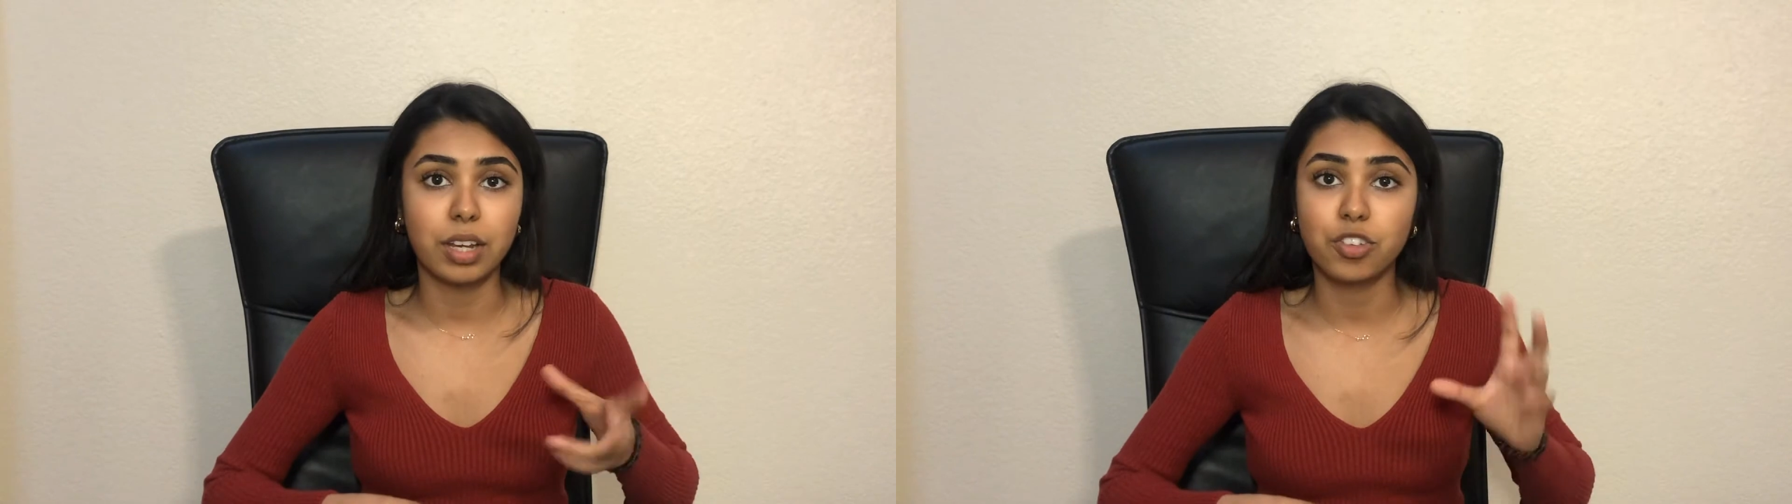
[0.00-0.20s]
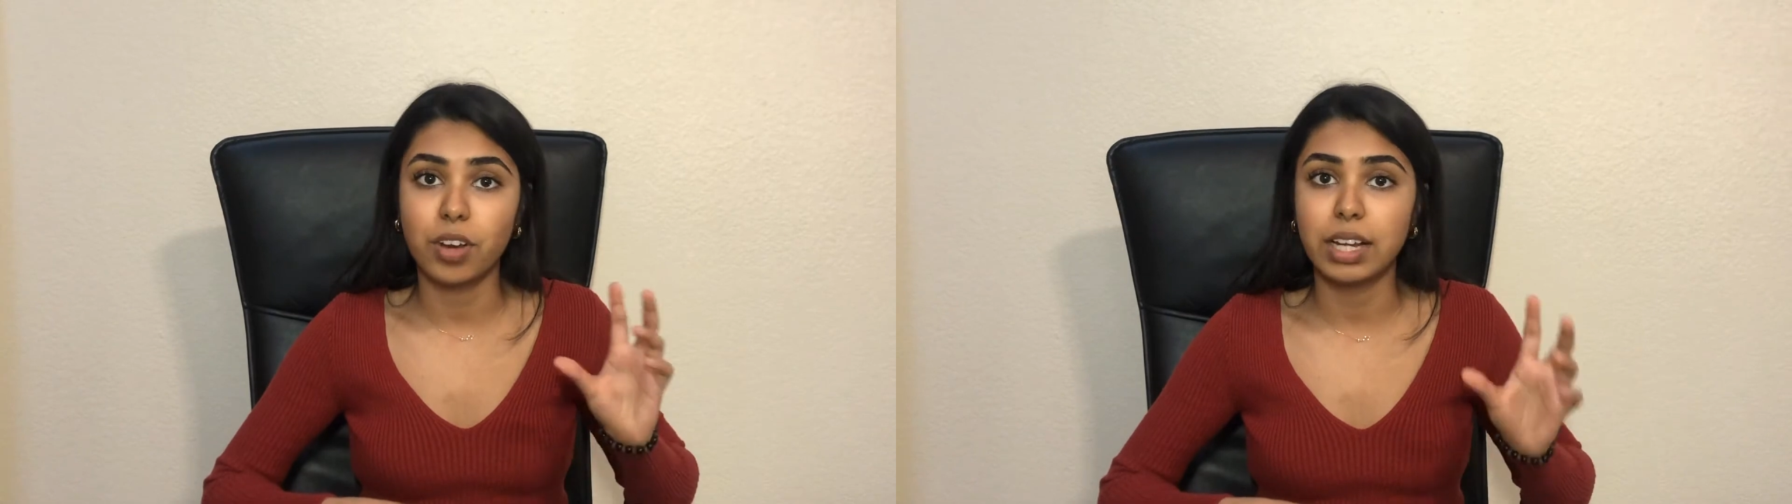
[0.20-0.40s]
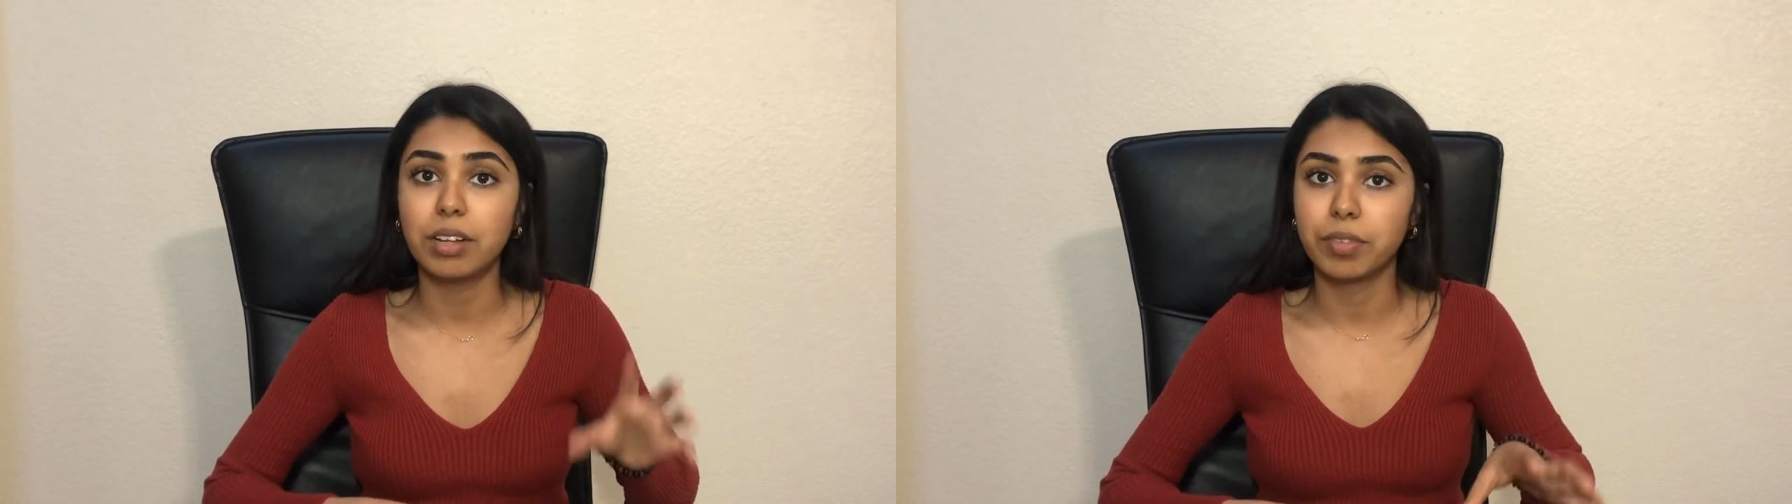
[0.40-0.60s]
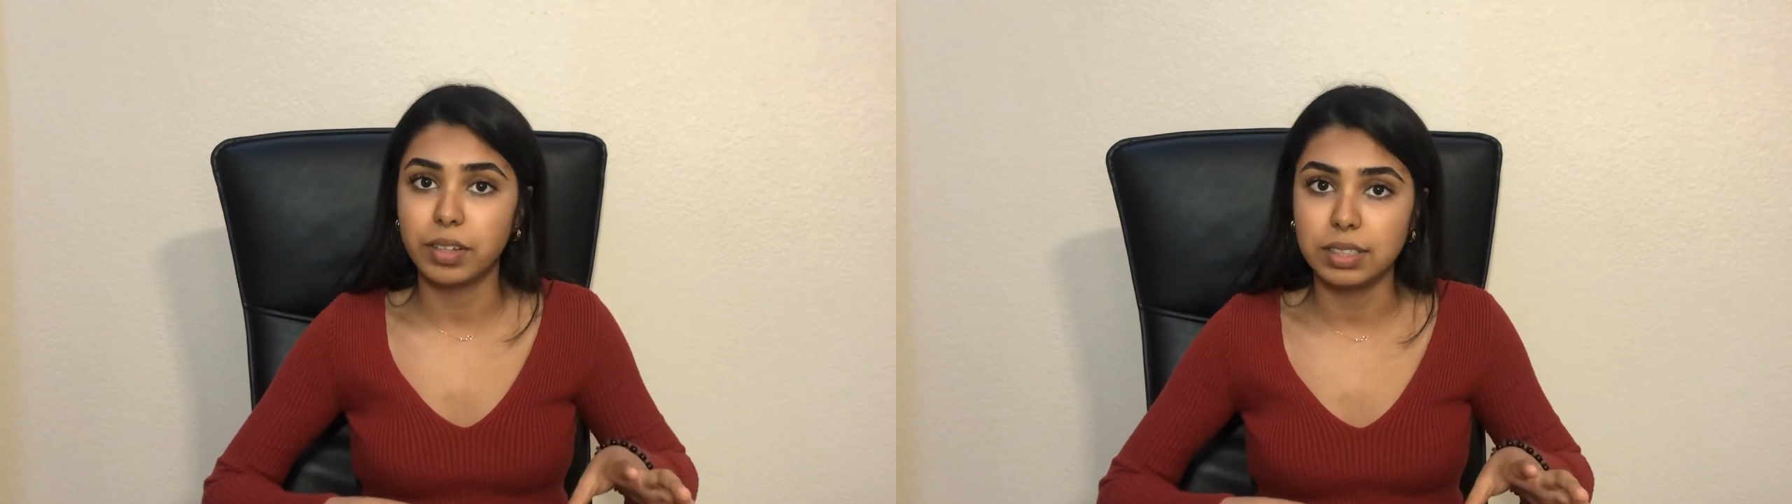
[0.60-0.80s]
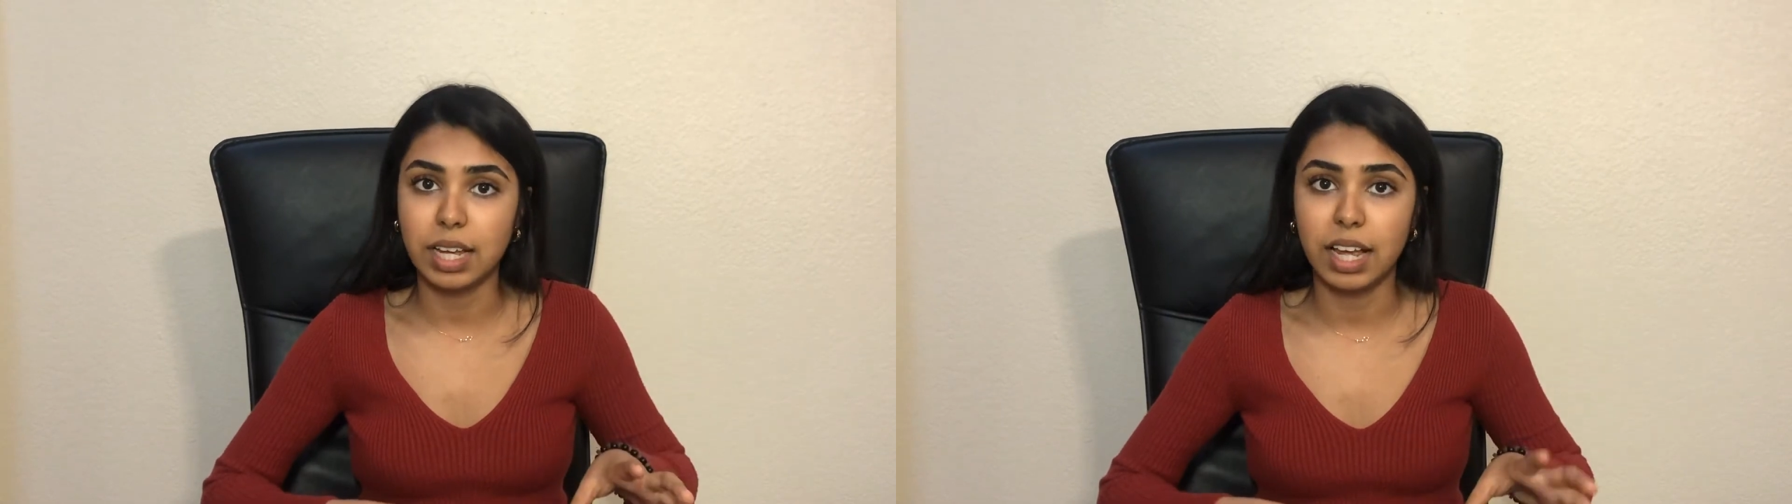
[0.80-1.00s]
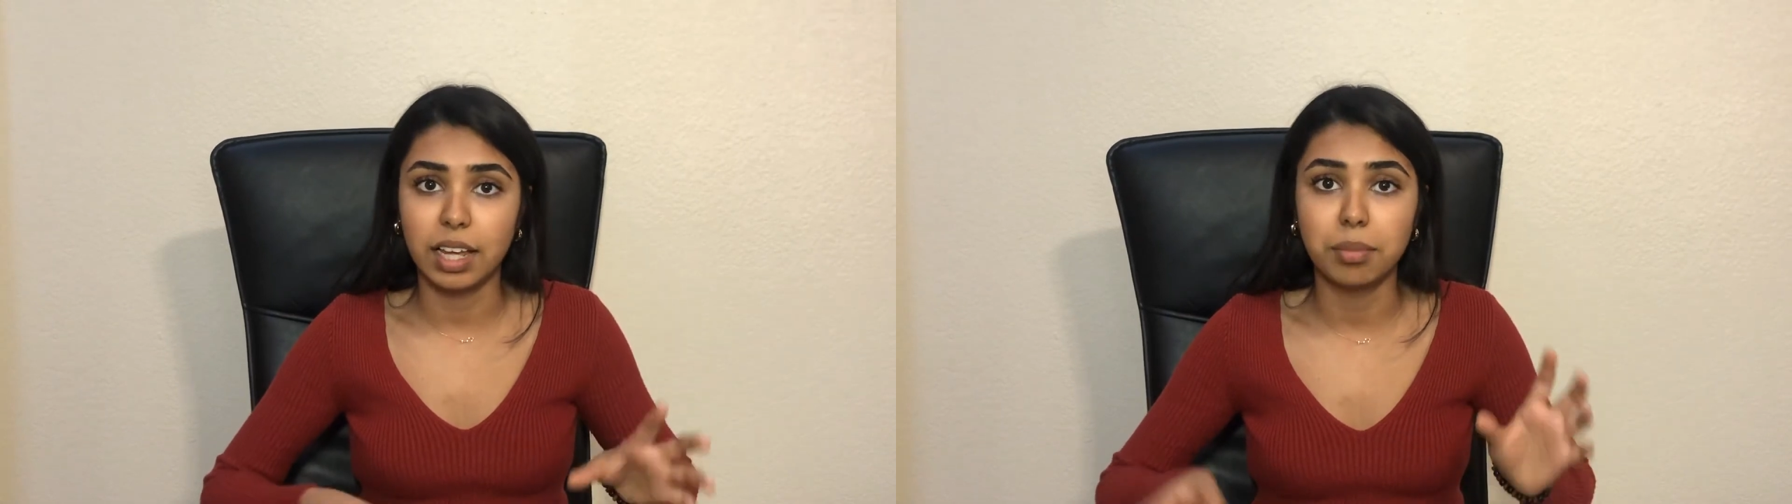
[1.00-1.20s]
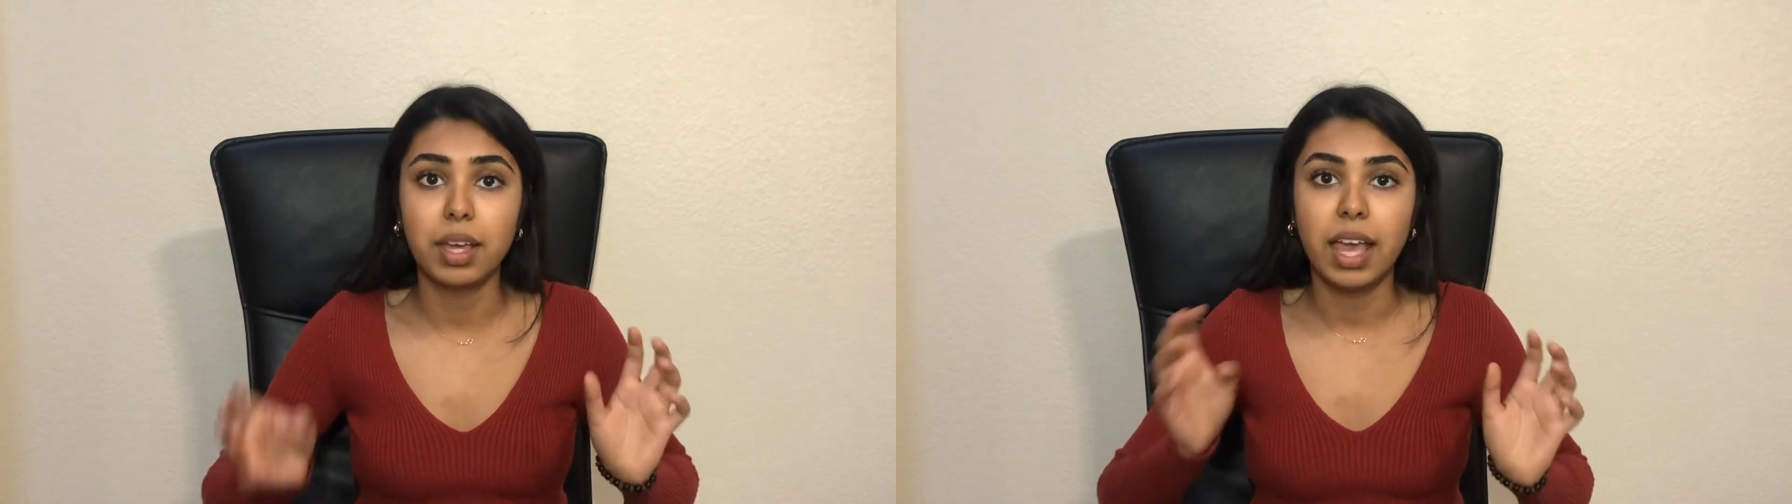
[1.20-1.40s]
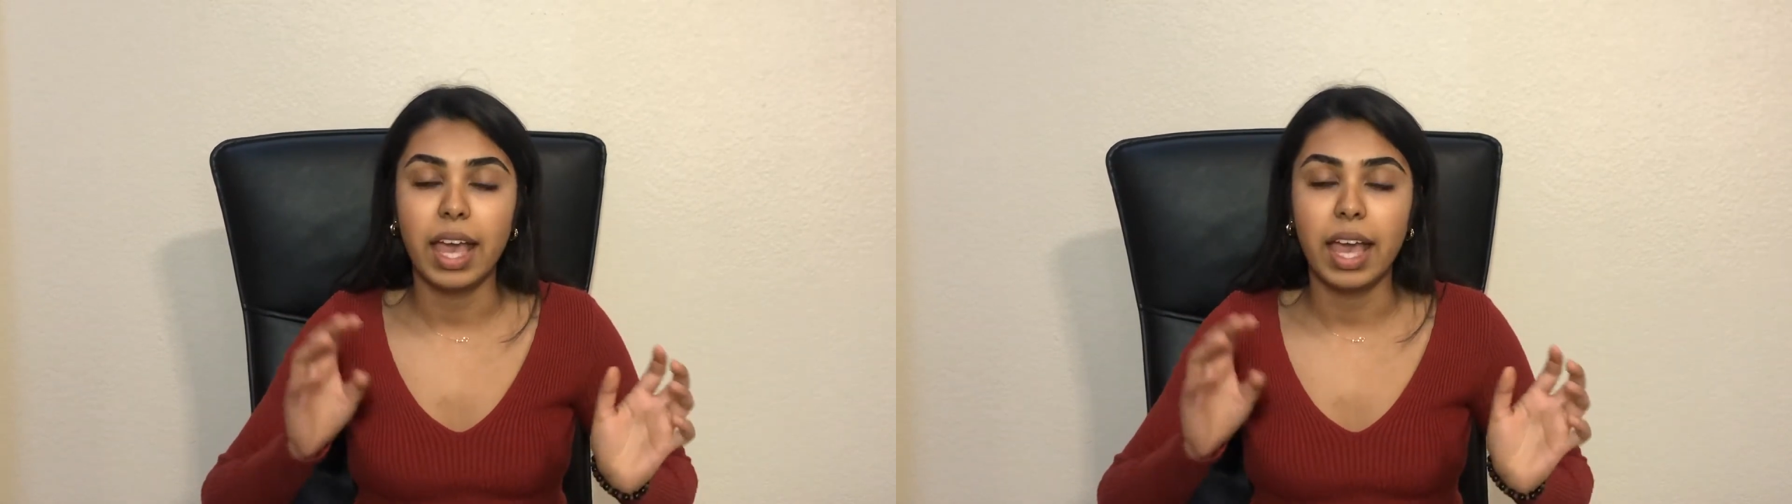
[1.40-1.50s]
and train it real time